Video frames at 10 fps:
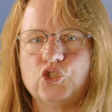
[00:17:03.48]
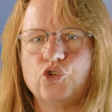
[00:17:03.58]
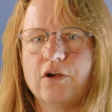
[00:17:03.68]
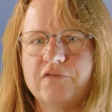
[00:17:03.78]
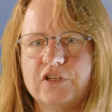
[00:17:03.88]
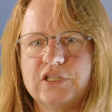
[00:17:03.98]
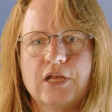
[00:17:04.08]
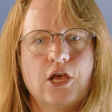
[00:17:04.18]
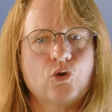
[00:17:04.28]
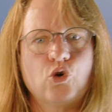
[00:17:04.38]
surface
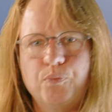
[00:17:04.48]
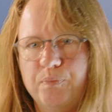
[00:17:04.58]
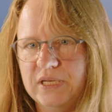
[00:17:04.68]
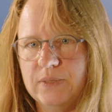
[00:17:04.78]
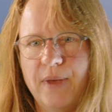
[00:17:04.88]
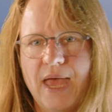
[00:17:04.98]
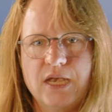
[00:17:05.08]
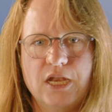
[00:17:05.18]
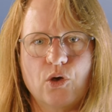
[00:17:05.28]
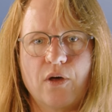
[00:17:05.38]
could be
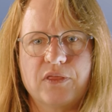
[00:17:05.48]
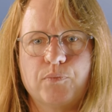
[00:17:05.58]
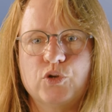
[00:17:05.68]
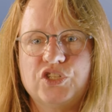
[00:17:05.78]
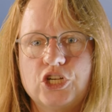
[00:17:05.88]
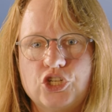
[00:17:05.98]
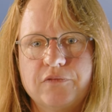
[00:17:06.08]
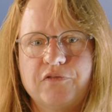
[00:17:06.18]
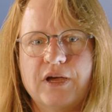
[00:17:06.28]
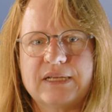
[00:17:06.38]
depending on the position,
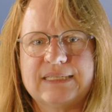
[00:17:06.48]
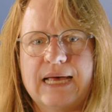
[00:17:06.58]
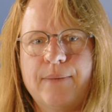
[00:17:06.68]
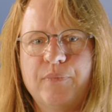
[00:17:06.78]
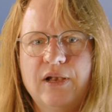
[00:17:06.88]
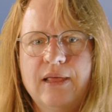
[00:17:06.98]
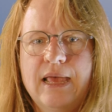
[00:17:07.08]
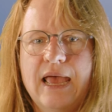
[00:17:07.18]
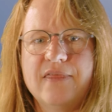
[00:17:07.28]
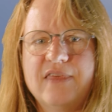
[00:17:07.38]
for example,
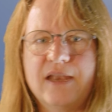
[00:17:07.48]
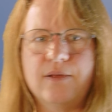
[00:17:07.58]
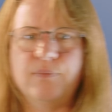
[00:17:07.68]
and then it